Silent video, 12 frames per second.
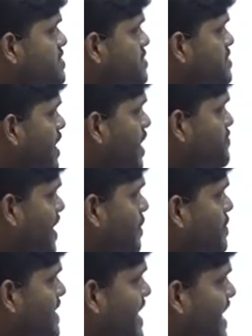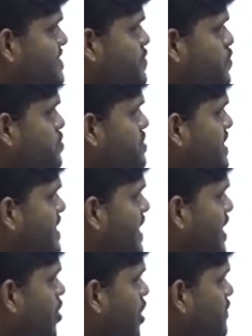A family has 2 children
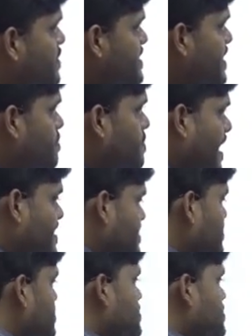along with their parents.